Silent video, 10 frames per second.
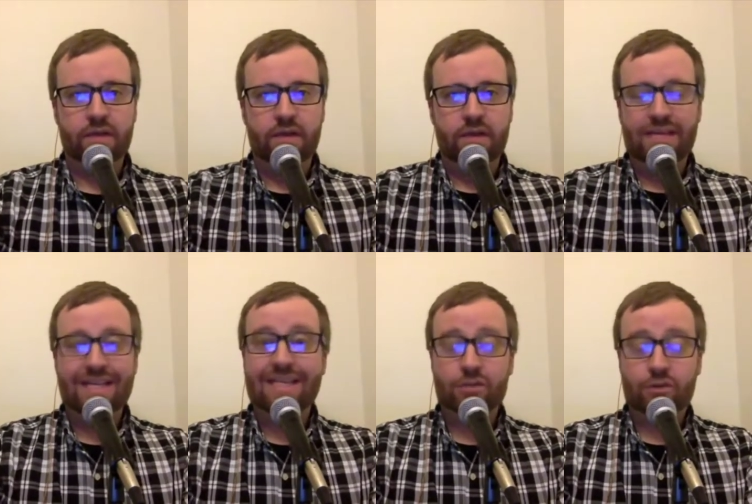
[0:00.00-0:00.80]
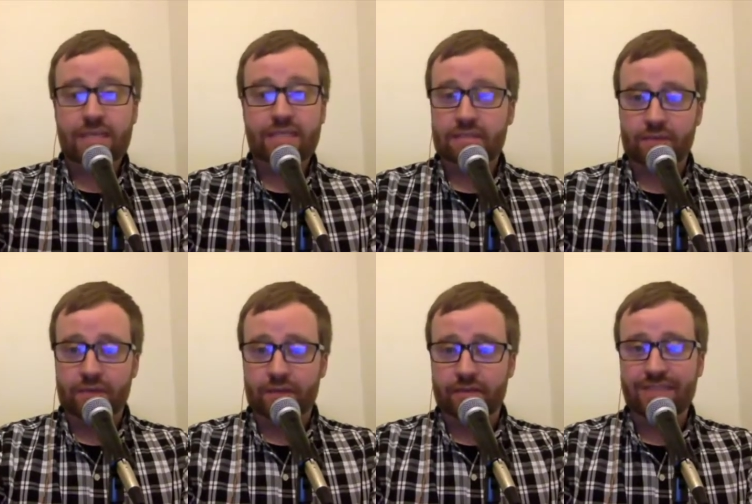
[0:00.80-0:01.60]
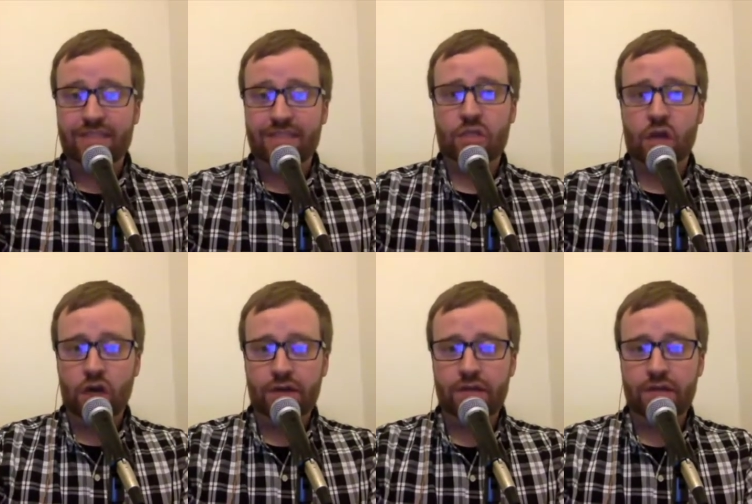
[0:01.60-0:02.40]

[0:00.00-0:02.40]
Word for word: That, that's crazy to me. That's a ton